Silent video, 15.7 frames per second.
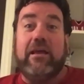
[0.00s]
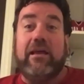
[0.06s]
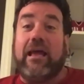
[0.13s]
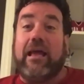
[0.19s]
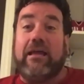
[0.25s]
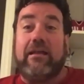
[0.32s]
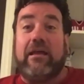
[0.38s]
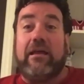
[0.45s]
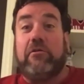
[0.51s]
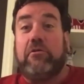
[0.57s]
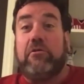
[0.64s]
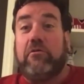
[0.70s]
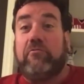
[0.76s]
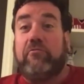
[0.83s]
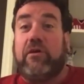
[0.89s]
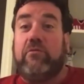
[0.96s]
I don't
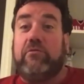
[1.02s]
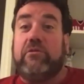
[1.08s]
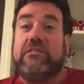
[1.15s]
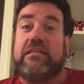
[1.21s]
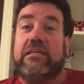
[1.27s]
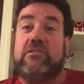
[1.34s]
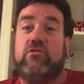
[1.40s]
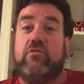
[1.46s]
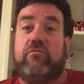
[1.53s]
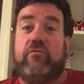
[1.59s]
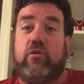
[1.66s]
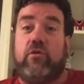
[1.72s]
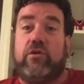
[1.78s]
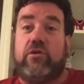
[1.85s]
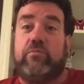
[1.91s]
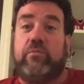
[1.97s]
know if I would have stayed so
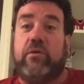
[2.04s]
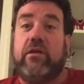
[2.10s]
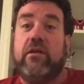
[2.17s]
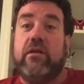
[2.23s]
focused, but